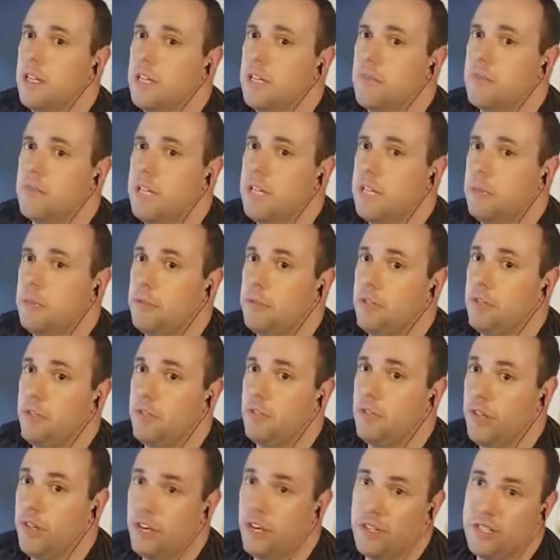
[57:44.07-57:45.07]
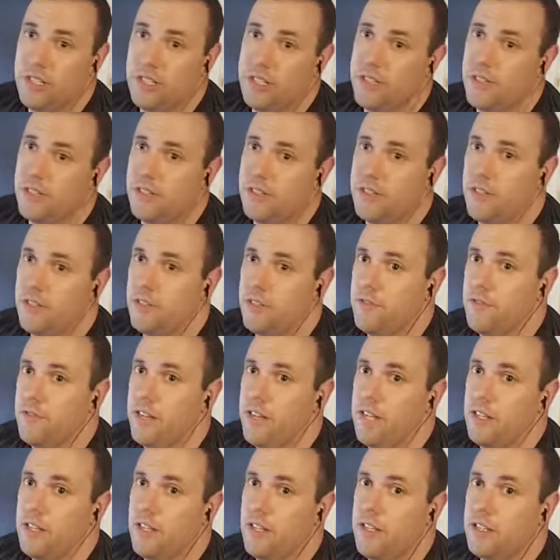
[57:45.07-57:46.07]
hit up your local yard sales. You can
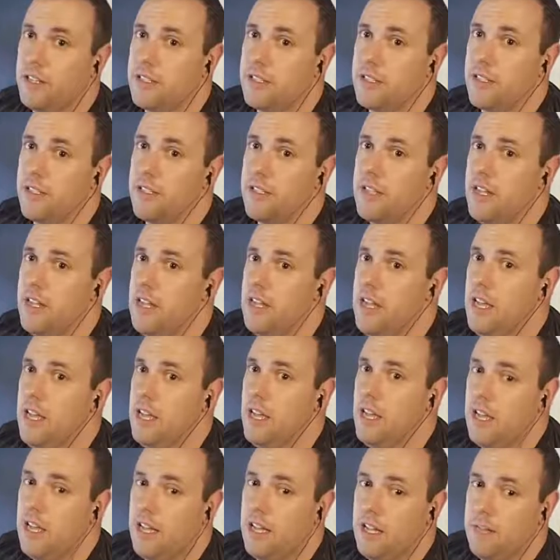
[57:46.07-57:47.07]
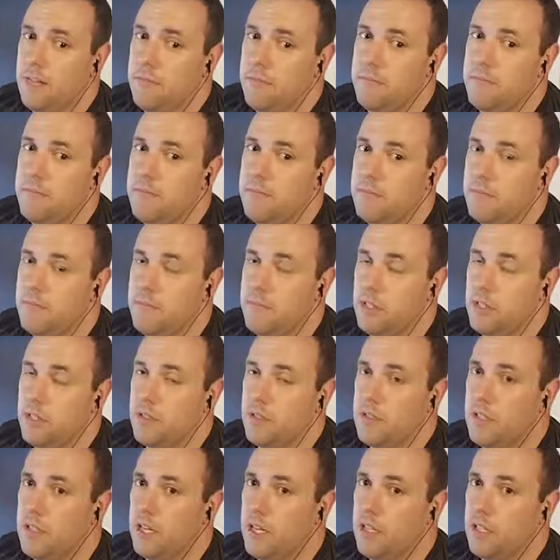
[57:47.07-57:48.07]
find locks that are
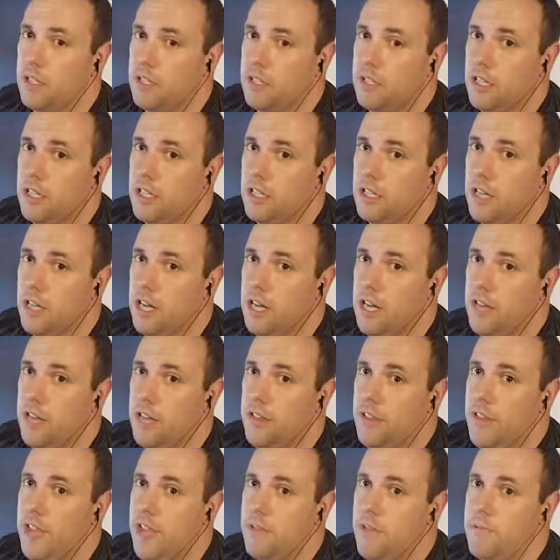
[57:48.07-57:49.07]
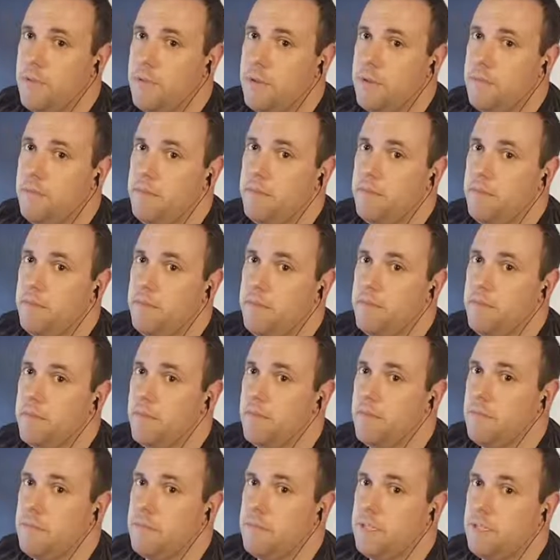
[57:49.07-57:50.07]
not, they haven't
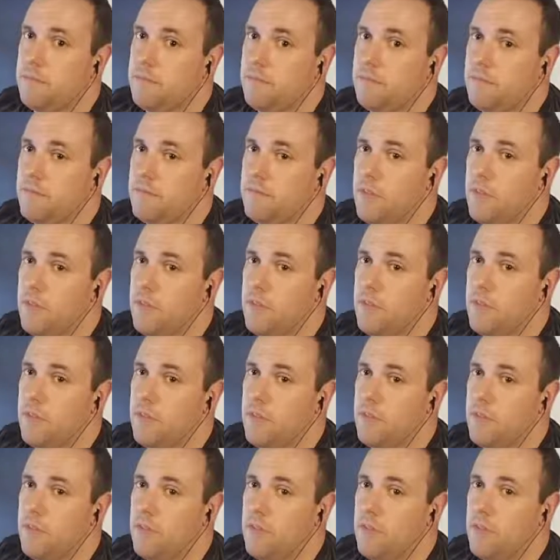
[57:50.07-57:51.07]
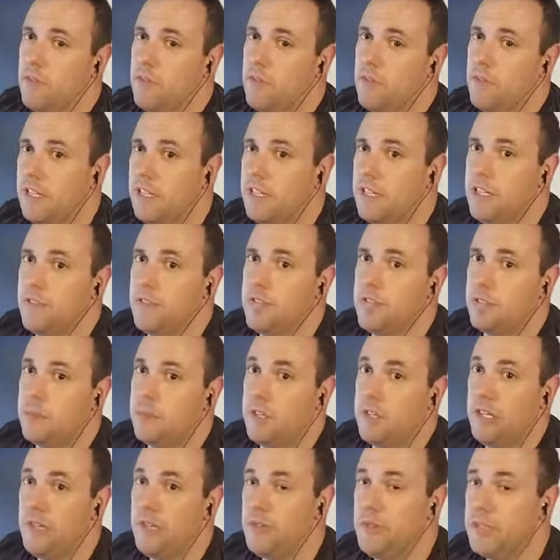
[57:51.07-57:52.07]
been altered or manipulated. They've just
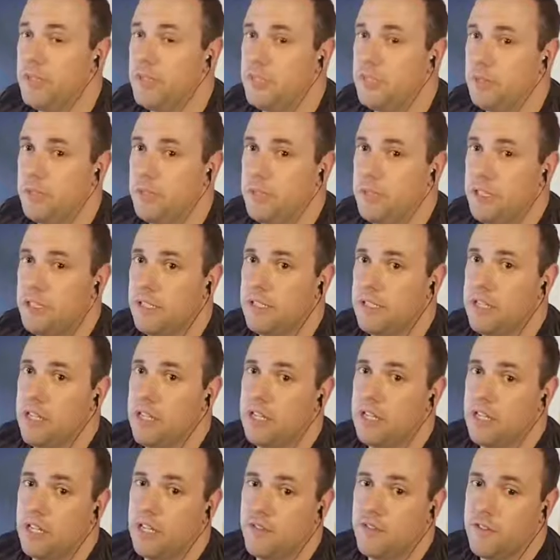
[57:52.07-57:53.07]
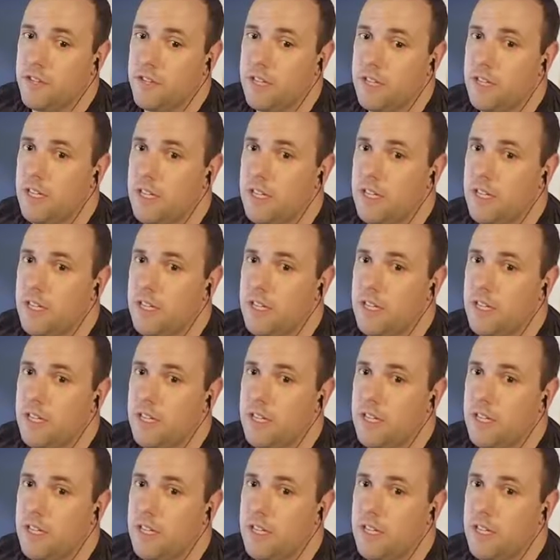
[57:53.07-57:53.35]
been used a little bit, taken off the